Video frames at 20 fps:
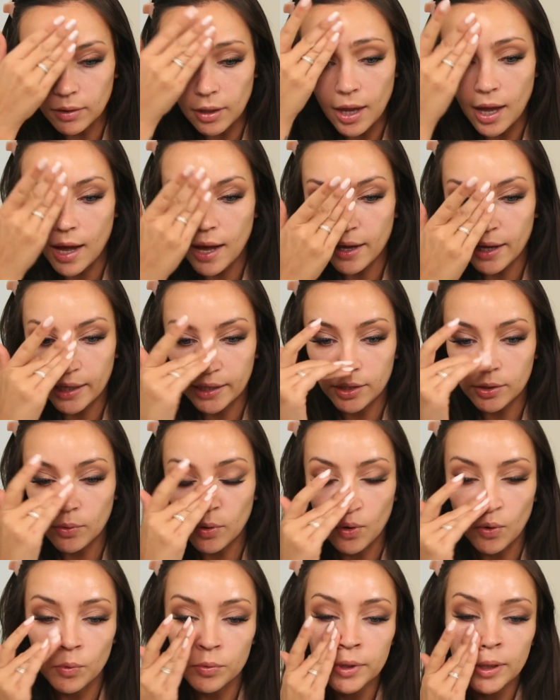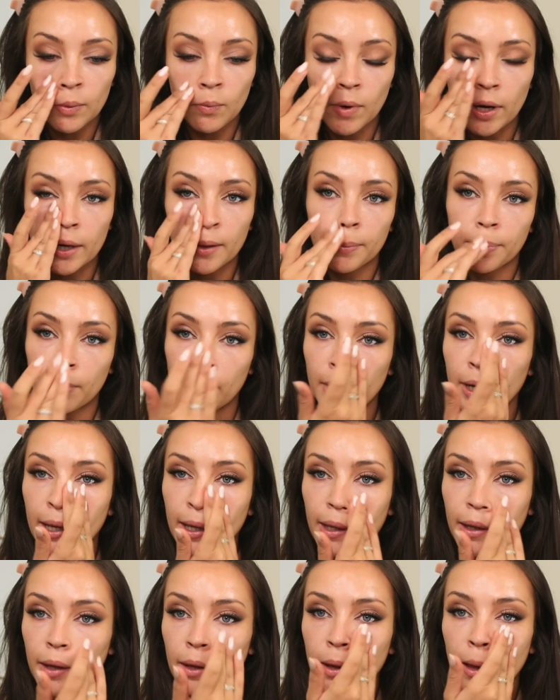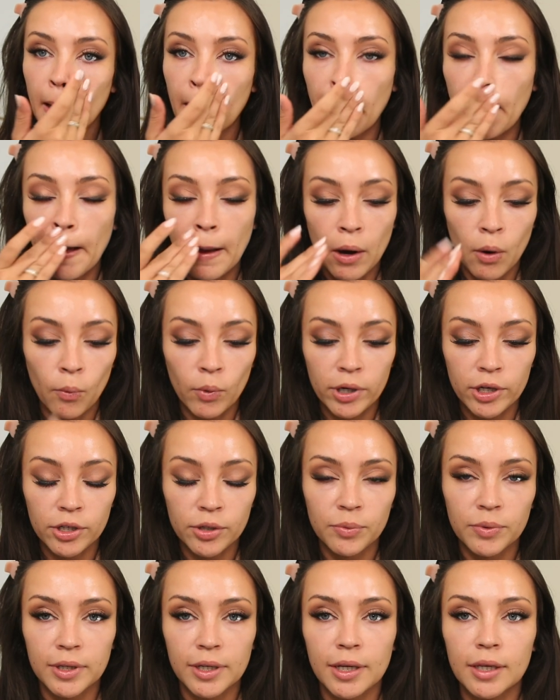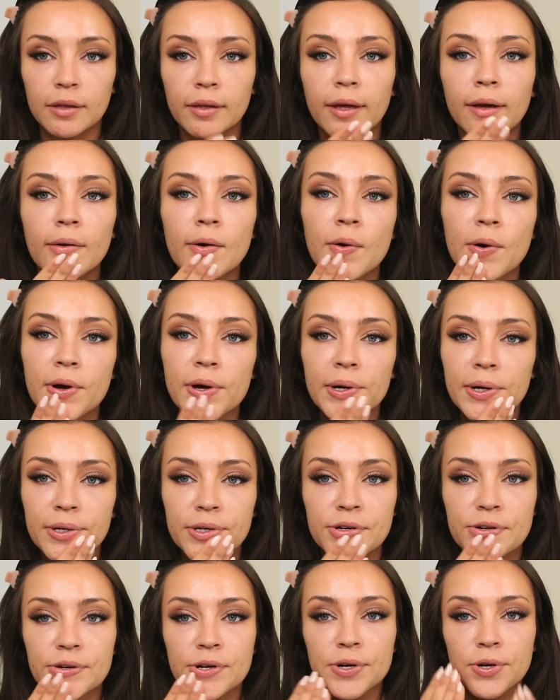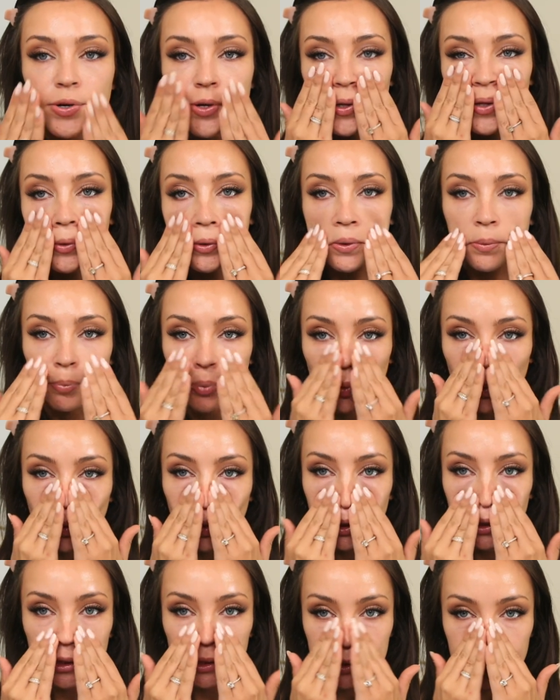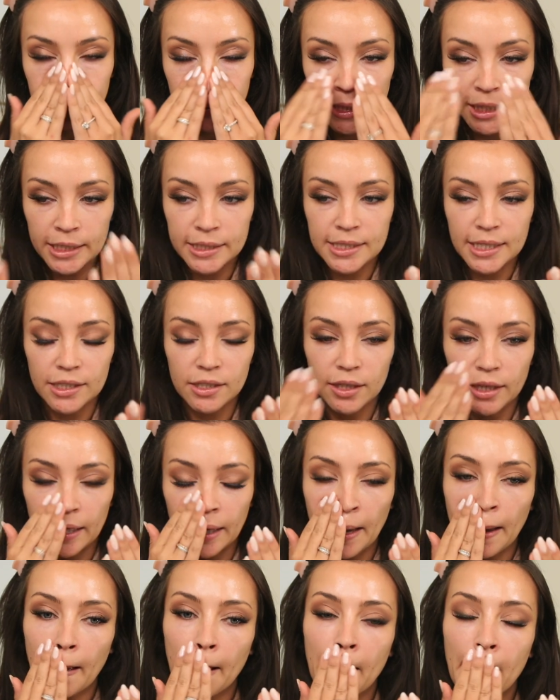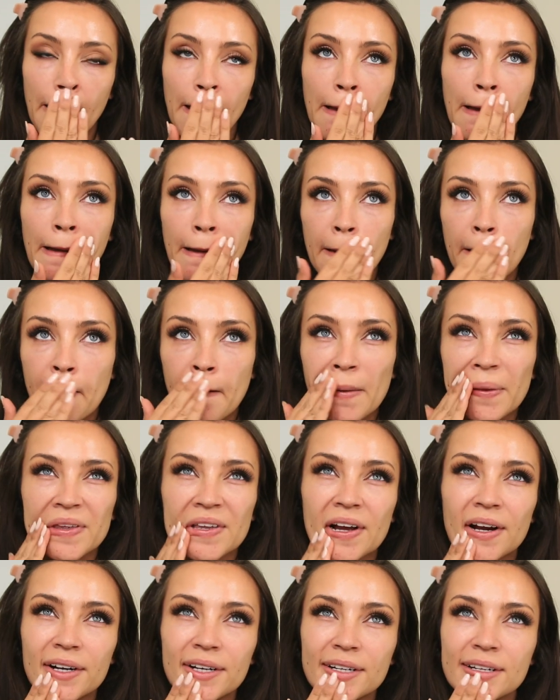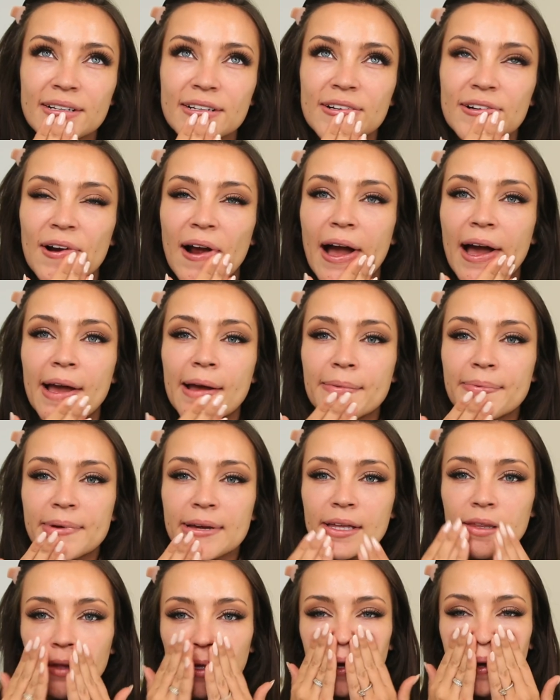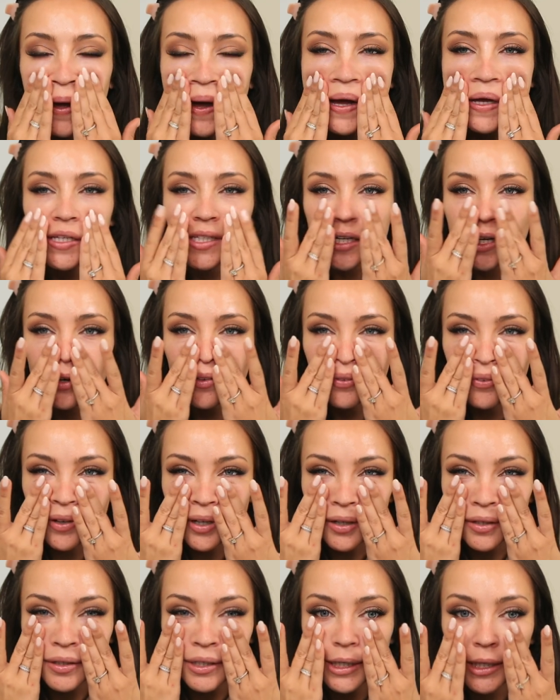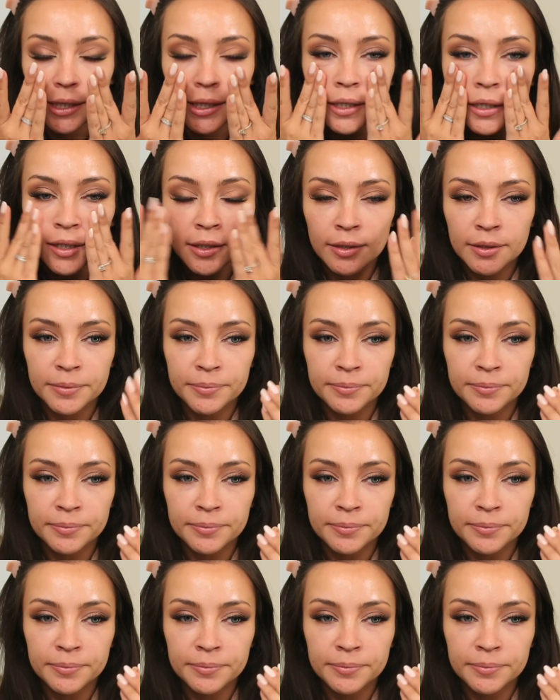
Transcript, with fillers: lot and you only want to put it where you would need like oil control or pores because it like it's hard to describe. It like has like a very